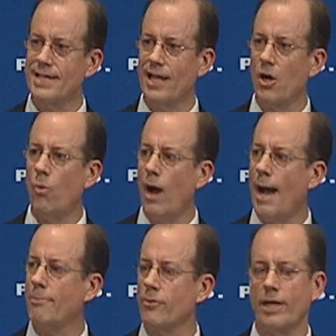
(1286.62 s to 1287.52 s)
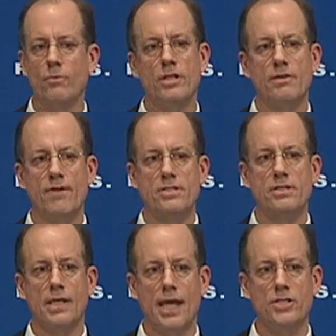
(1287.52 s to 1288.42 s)
I cooperated with the
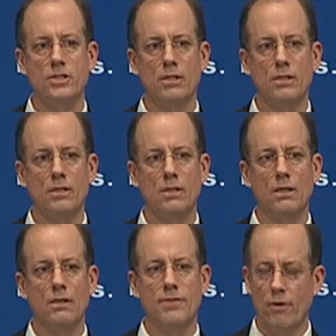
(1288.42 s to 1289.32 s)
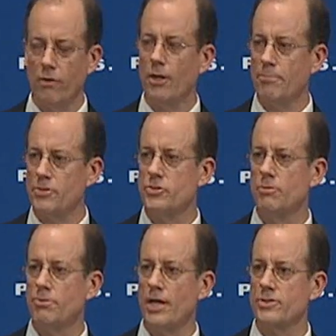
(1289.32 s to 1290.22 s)
investigation, they were going to
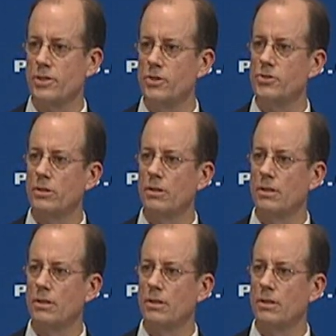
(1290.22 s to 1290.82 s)
pursue prosecution.